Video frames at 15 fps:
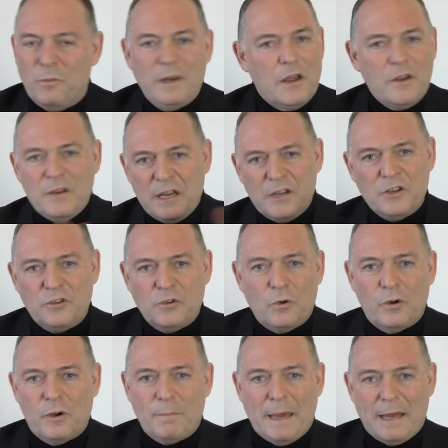We don't need to
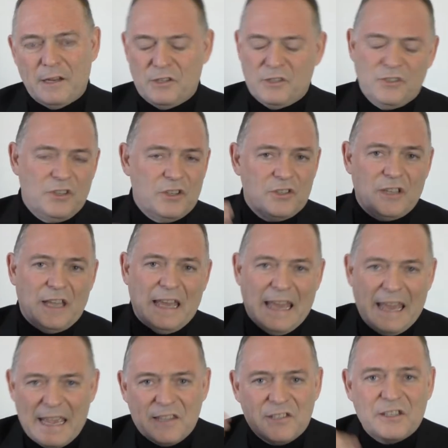talk about it, it's just a
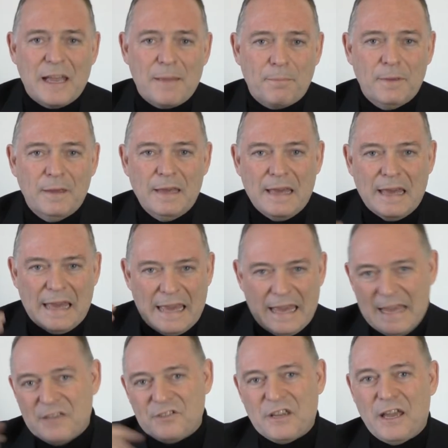heads up,
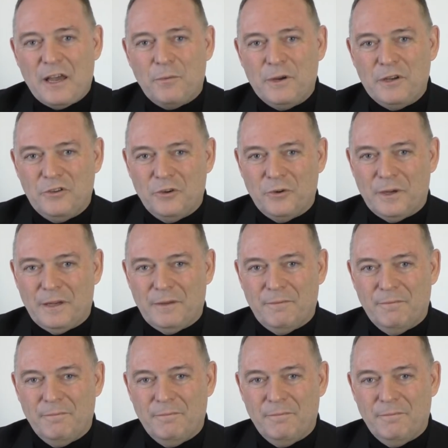here's how we're doing.